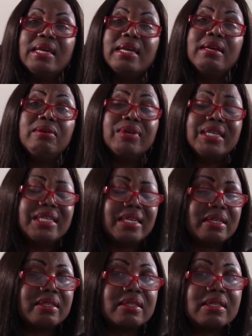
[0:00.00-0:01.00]

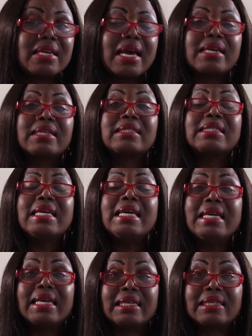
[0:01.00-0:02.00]
ingredients that is
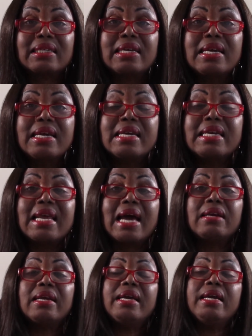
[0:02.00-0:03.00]
in it
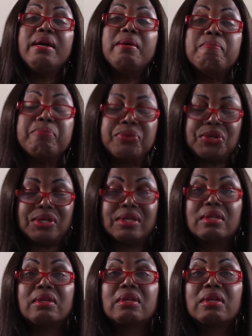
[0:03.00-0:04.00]
that helps
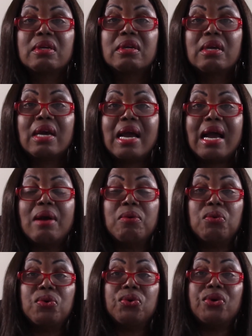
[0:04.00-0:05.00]

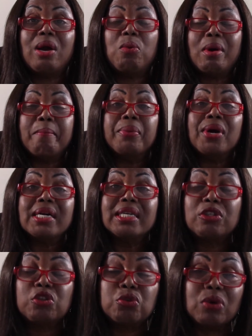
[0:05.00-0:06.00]
our
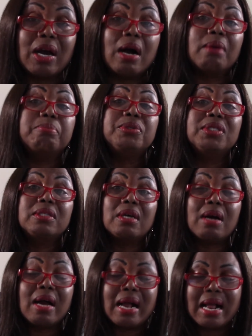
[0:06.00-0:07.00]
body to
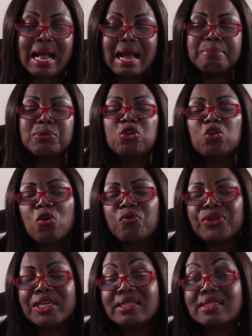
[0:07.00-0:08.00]

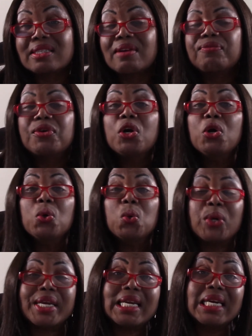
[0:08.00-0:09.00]
absorb itself
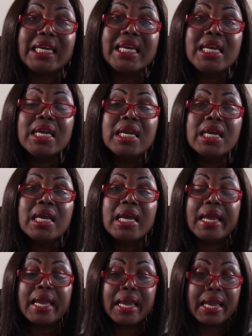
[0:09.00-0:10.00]
quickly,
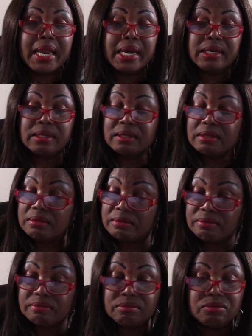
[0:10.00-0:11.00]
and
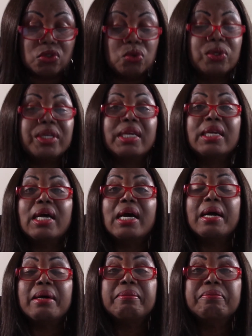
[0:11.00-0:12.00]
you can